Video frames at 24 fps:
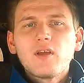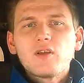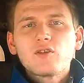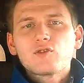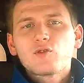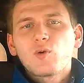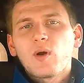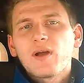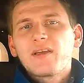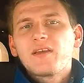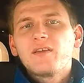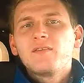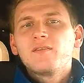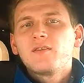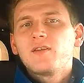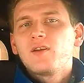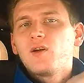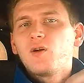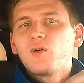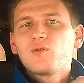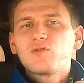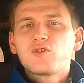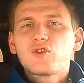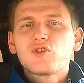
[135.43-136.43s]
so I can, you
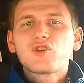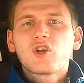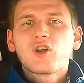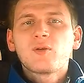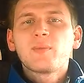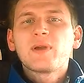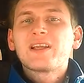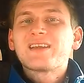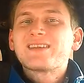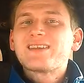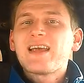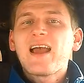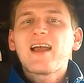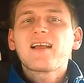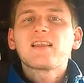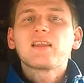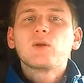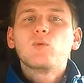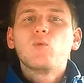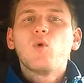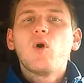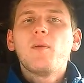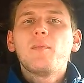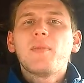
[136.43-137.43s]
know, determine exactly
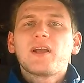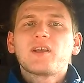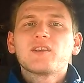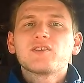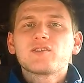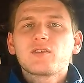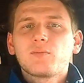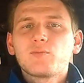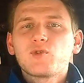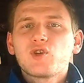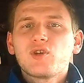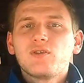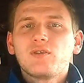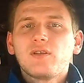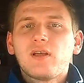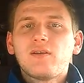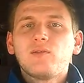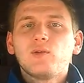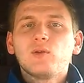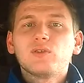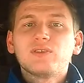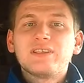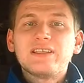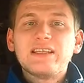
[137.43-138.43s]
what my consumption
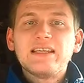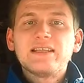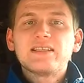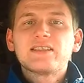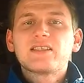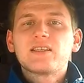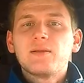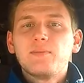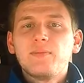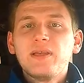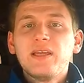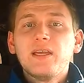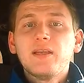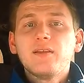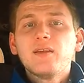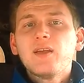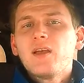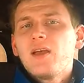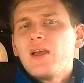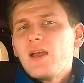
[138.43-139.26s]
level needs to be.